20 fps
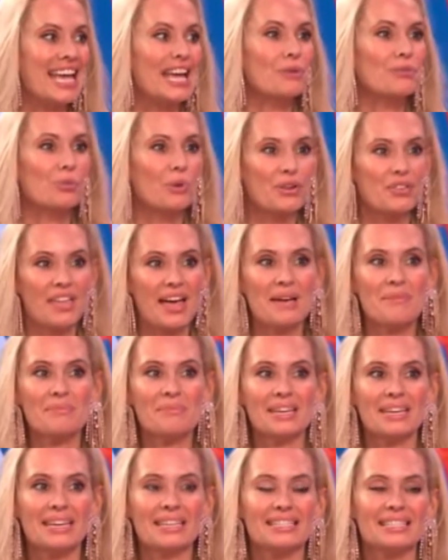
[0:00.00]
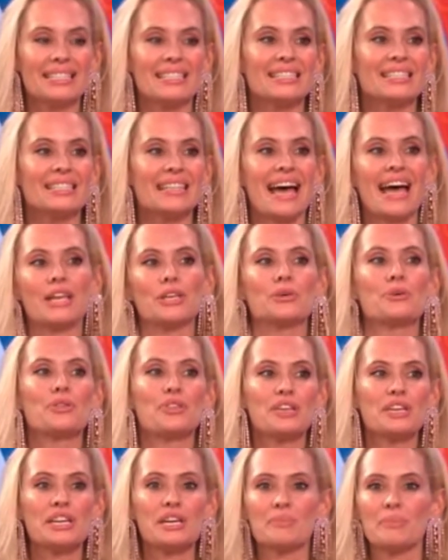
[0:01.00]
And what that means is that you
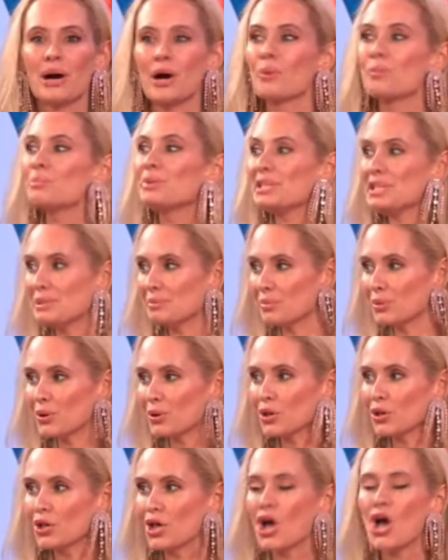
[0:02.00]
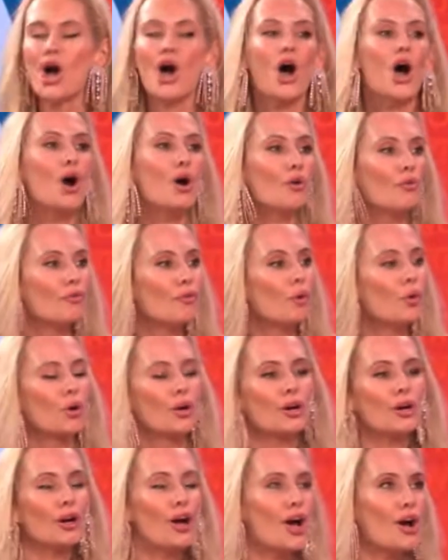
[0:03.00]
think about people
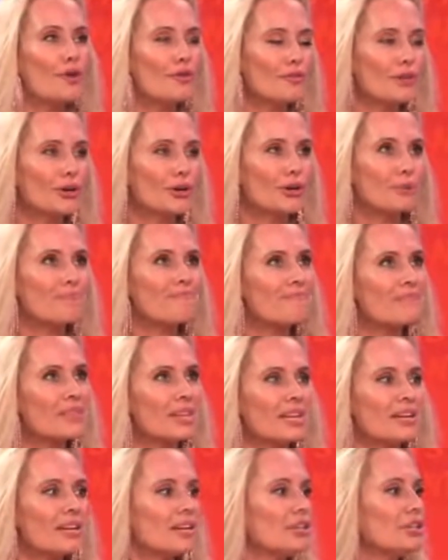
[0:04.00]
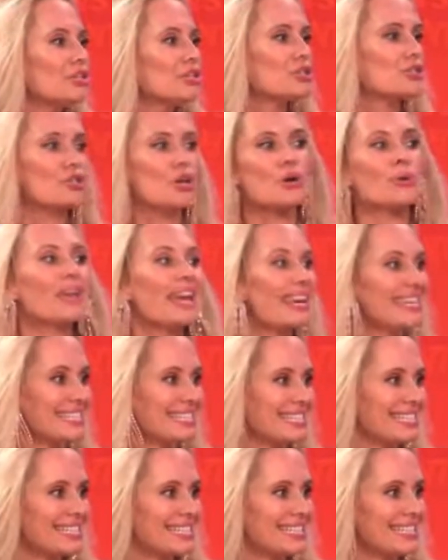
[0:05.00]
over
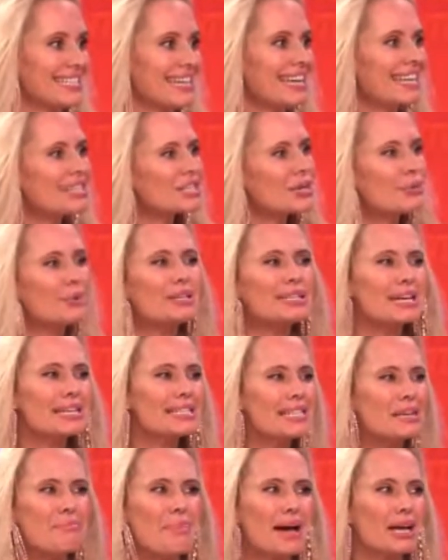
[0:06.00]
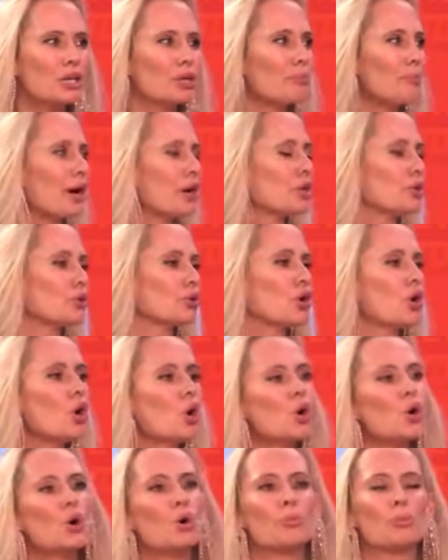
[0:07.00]
showcasing. And so it doesn't matter about your
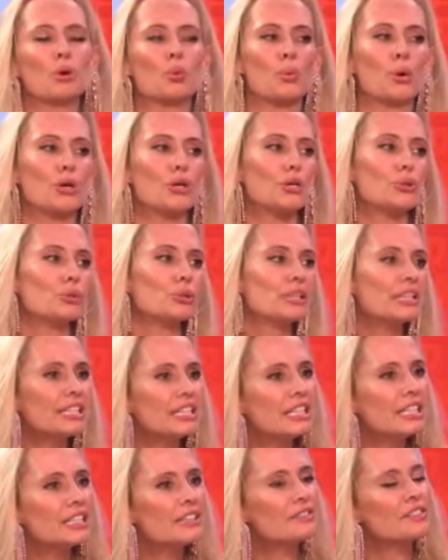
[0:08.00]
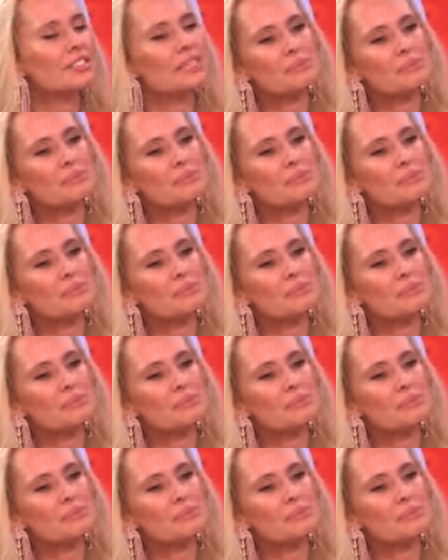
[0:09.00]
home or where you live.